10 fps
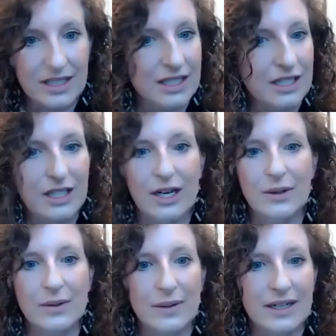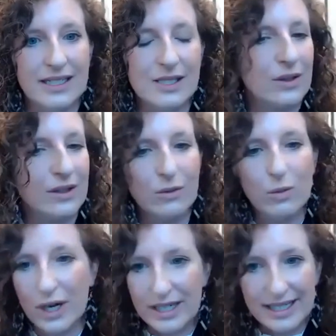you know it's sort of
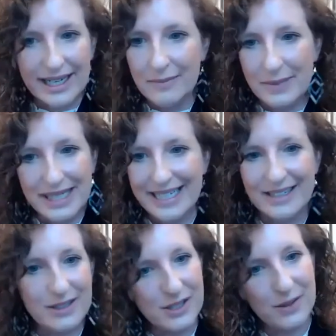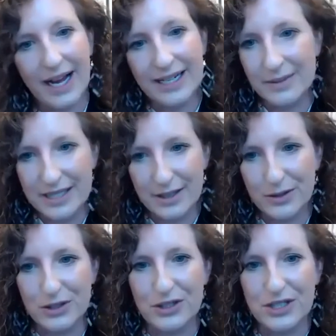work can be intertwined with
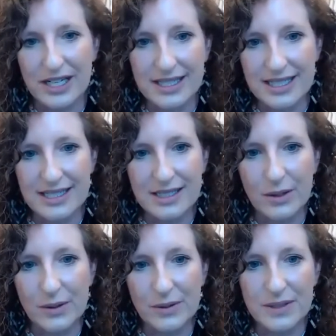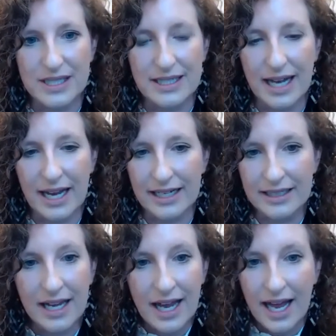social justice goals and and